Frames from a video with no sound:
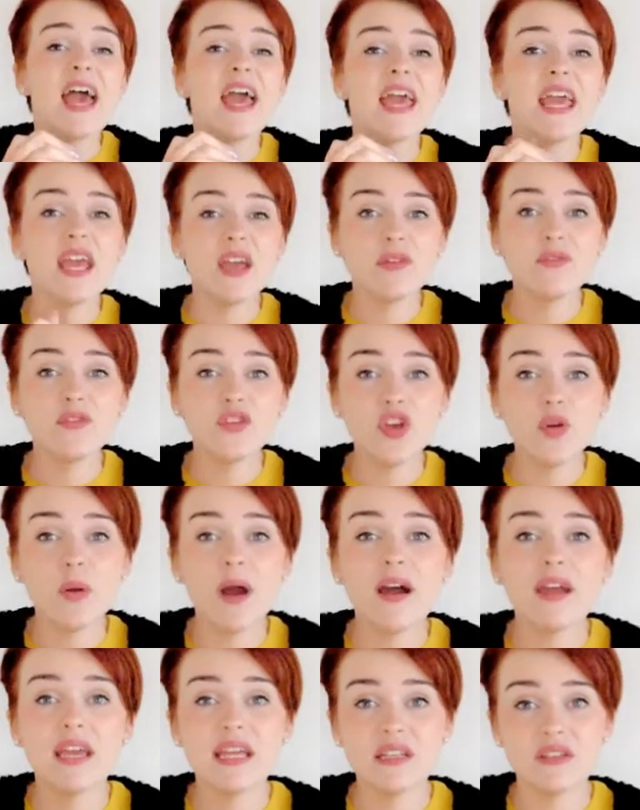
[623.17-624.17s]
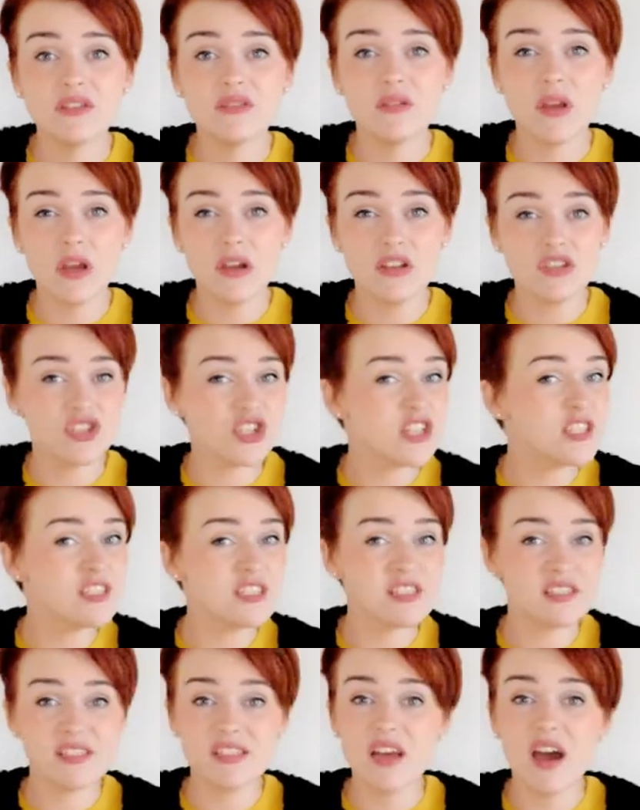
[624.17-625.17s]
If you are just
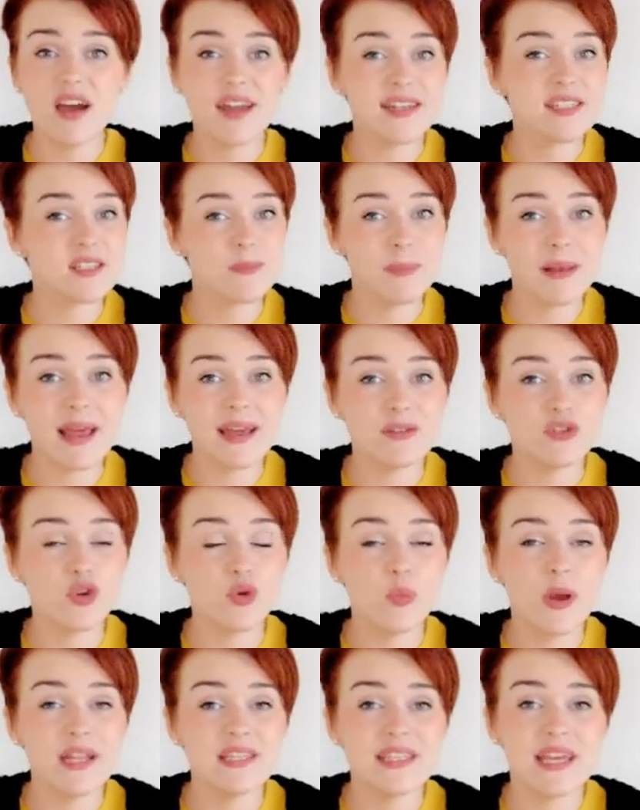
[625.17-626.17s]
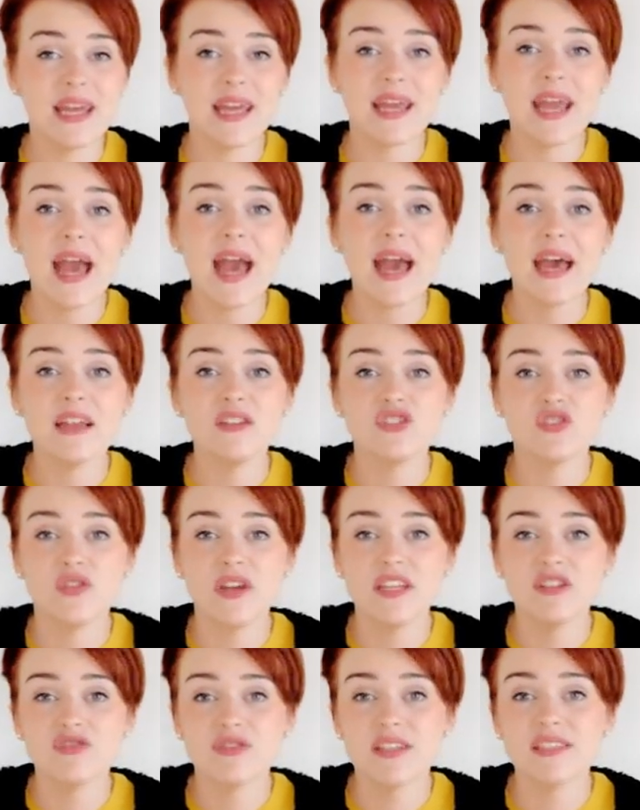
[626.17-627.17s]
starting to plan your wedding and you're
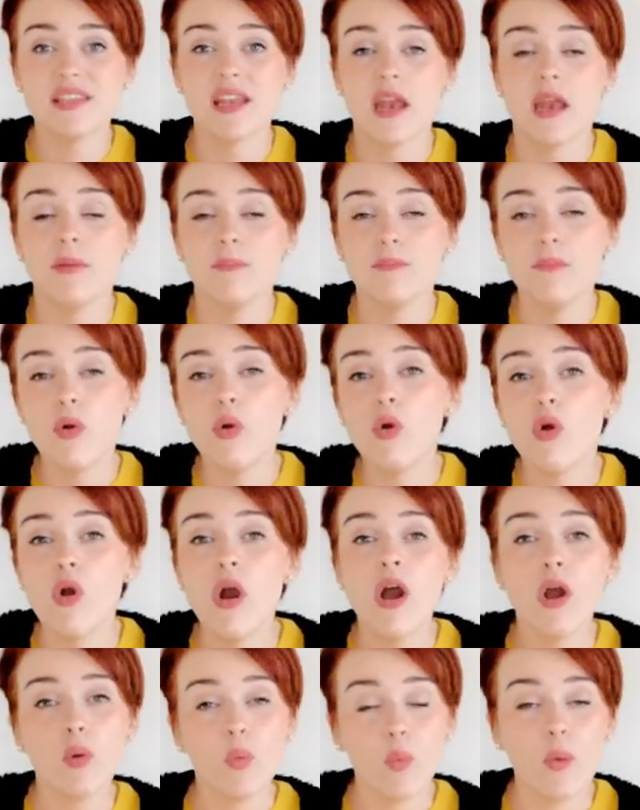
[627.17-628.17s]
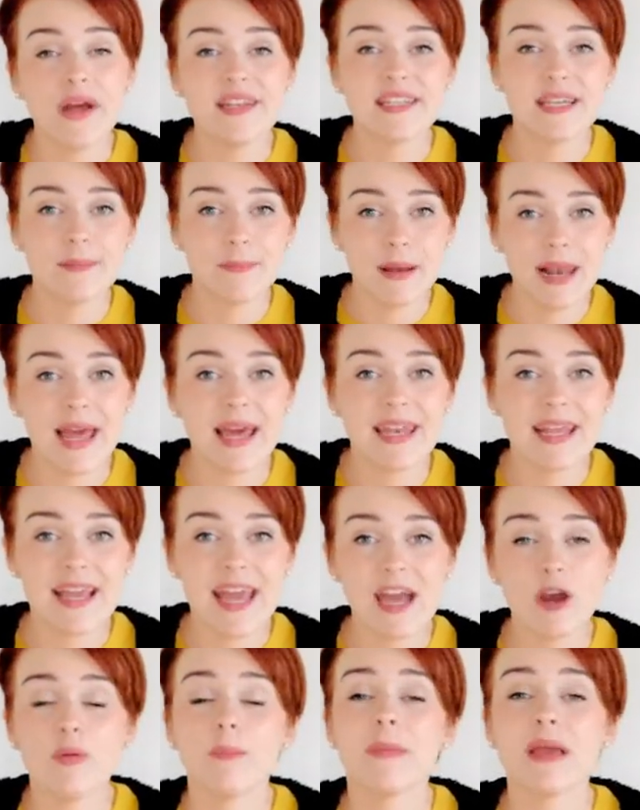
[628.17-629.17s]
interested in more wedding planning
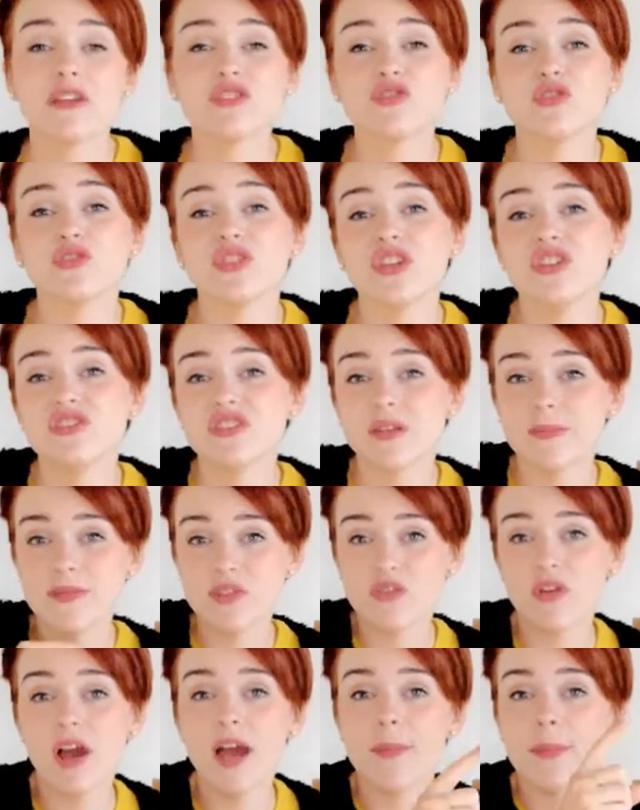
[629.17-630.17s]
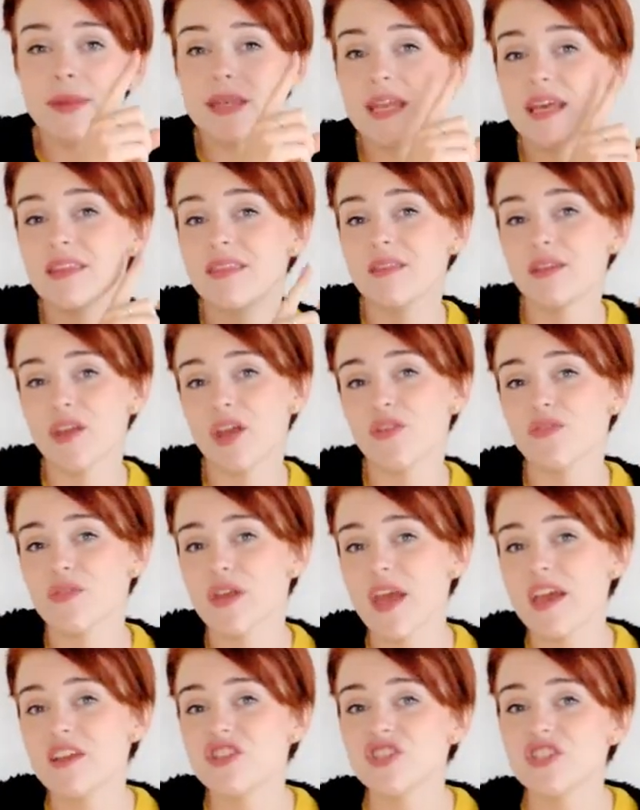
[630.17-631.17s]
help, make sure that you subscribe and hit the
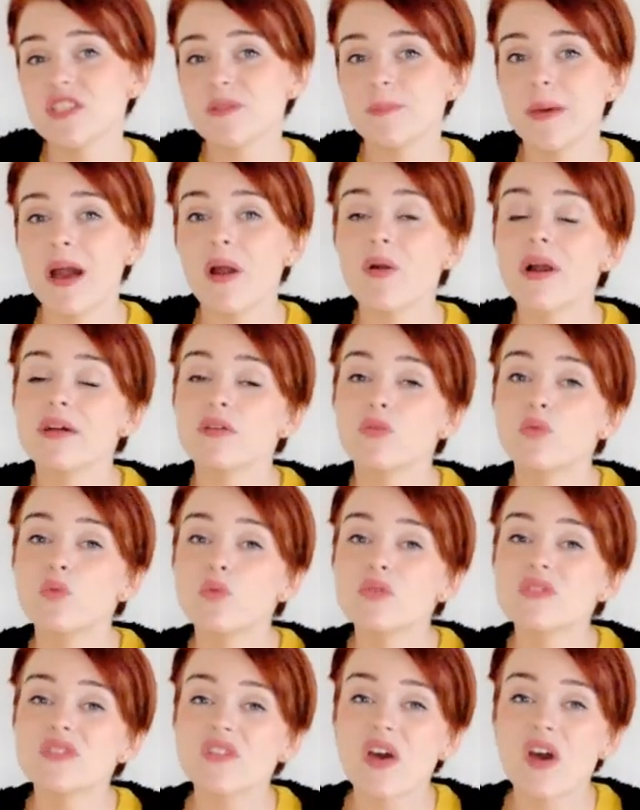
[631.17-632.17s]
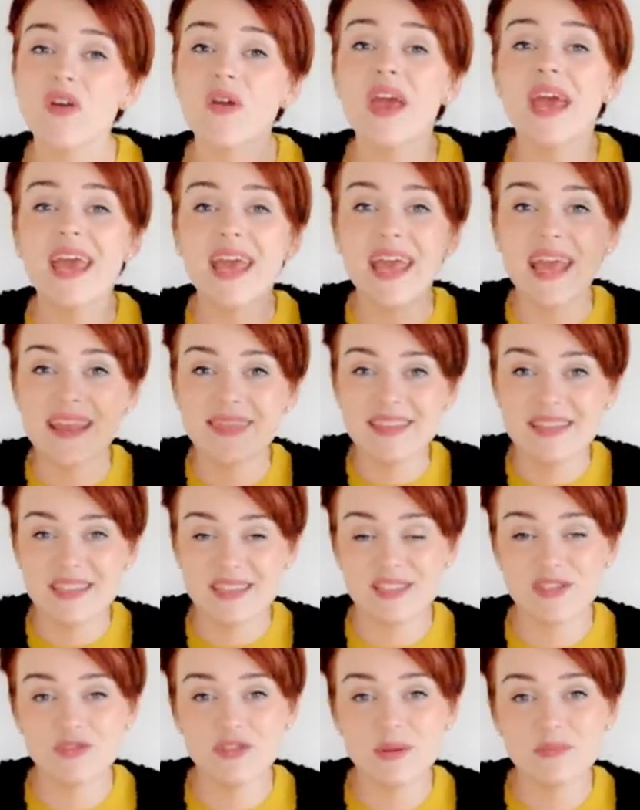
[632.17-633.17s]
notifications bell. And also in the
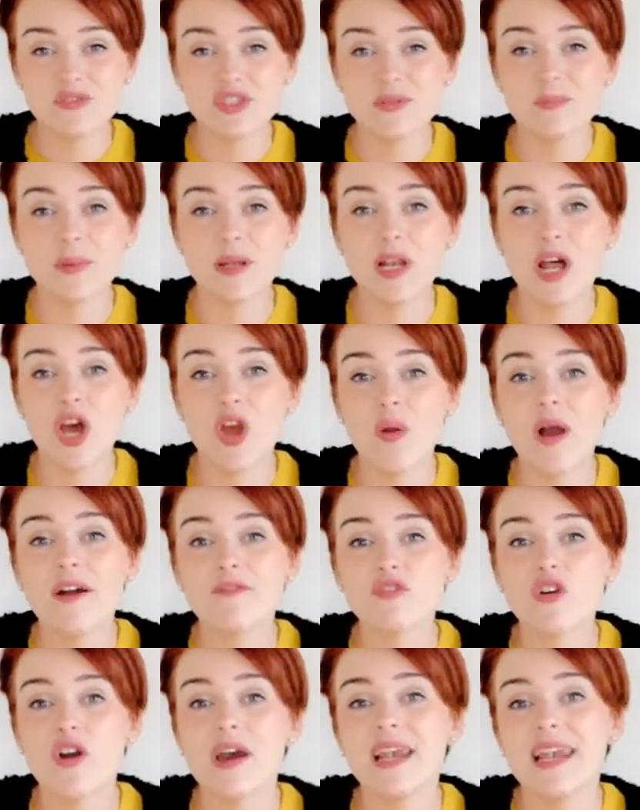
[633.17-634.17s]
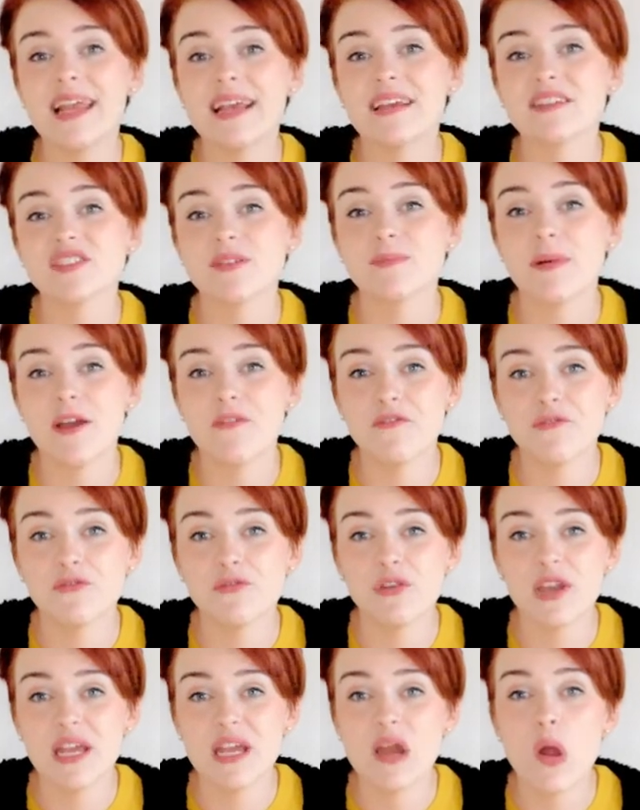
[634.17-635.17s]
description below, I've got a link to my
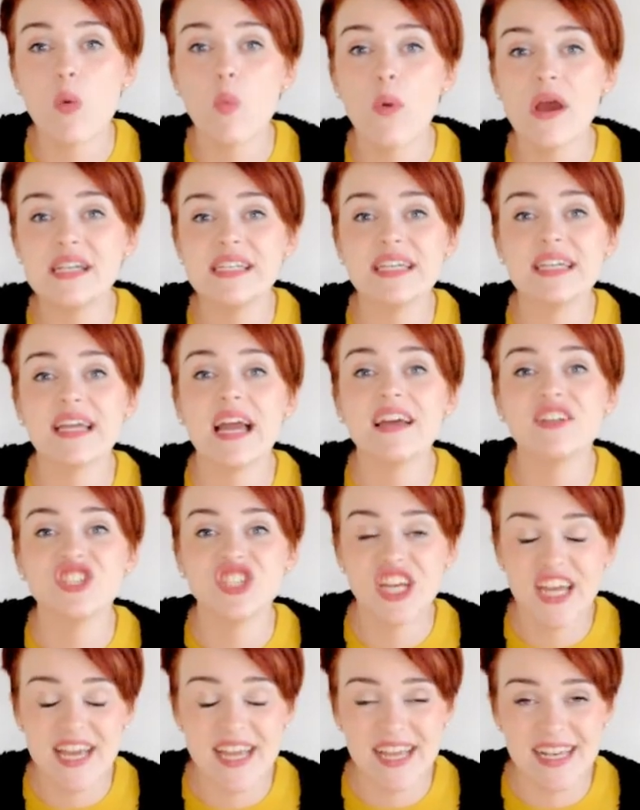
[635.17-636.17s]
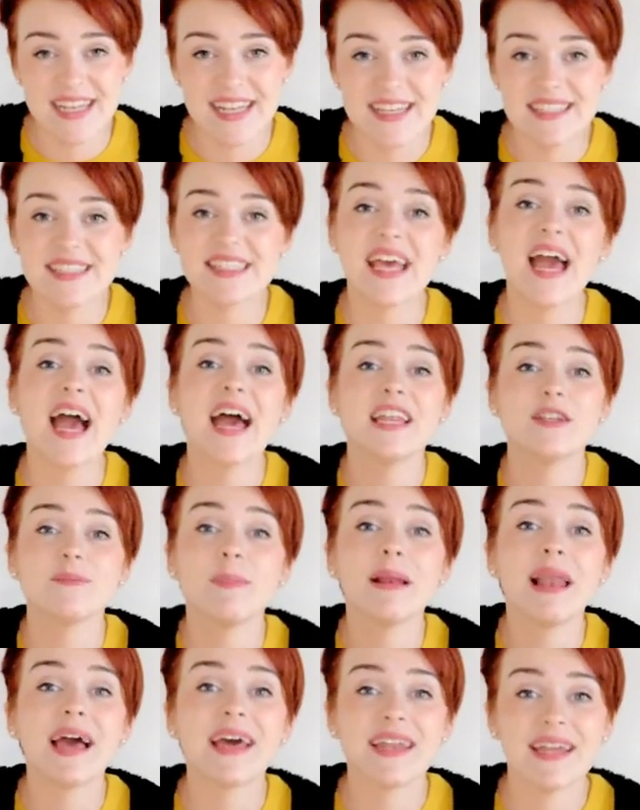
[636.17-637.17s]
free wedding checklist and
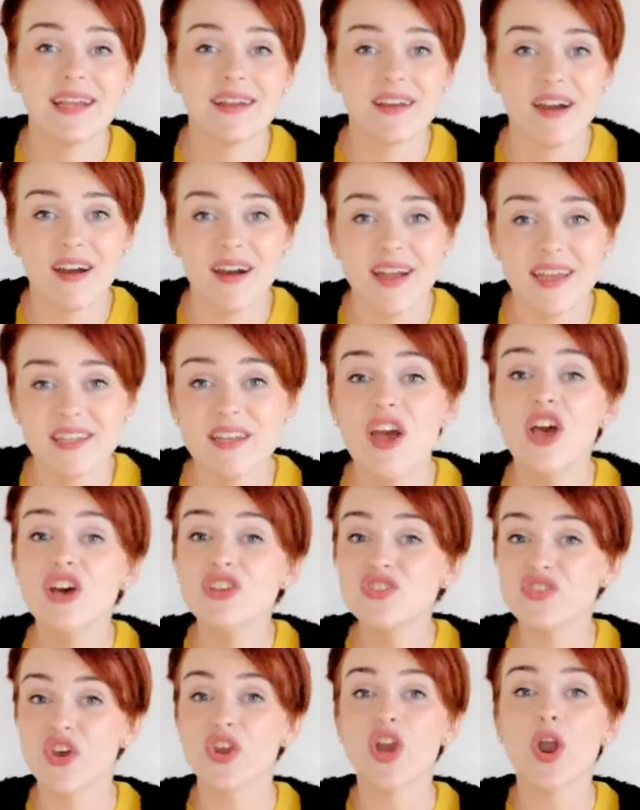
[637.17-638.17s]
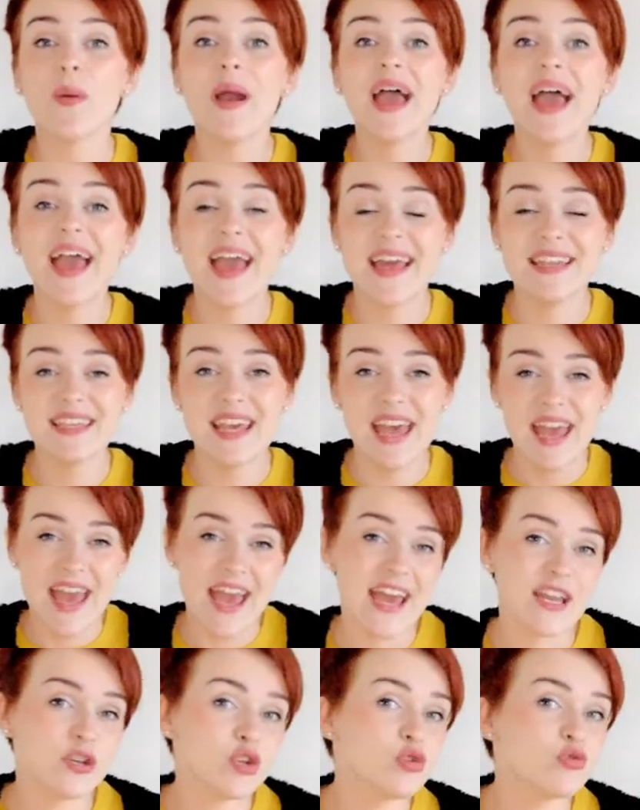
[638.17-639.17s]
planning guide. So go ahead
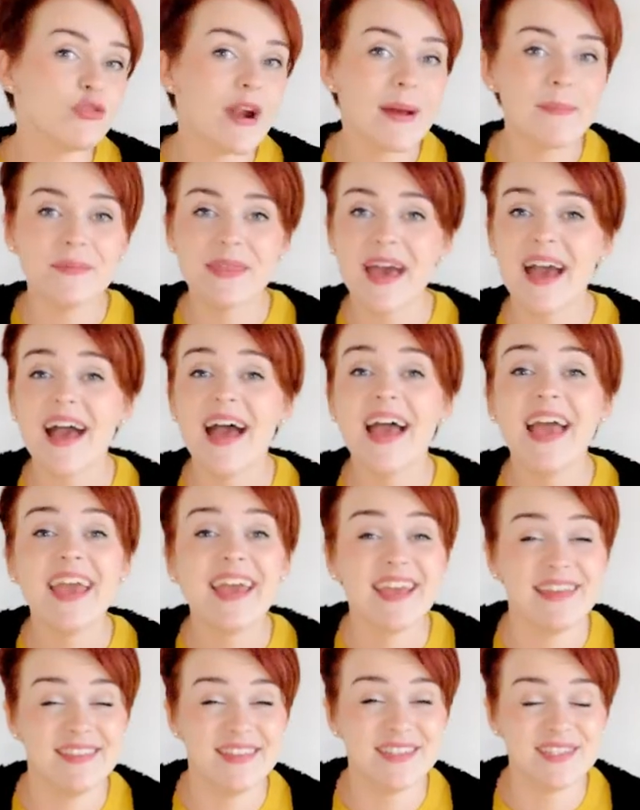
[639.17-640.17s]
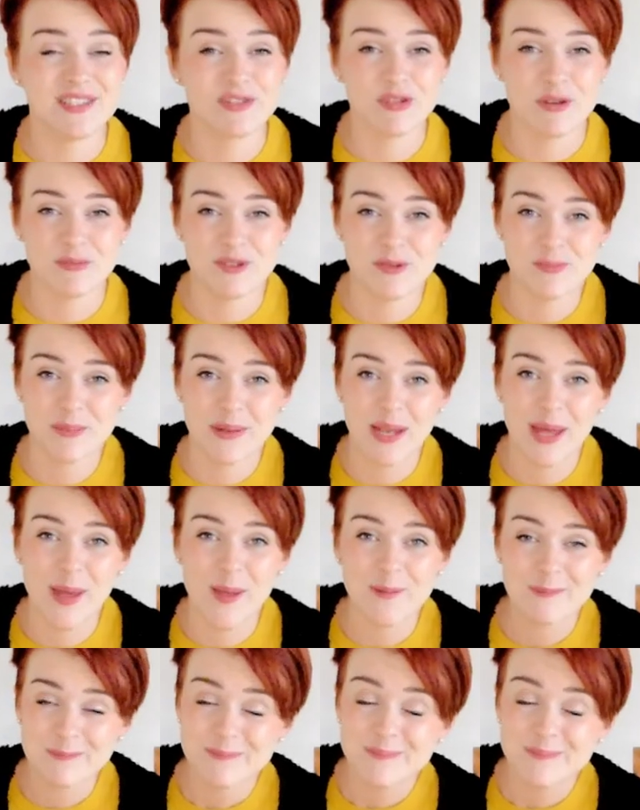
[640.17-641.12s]
and grab that in the description below.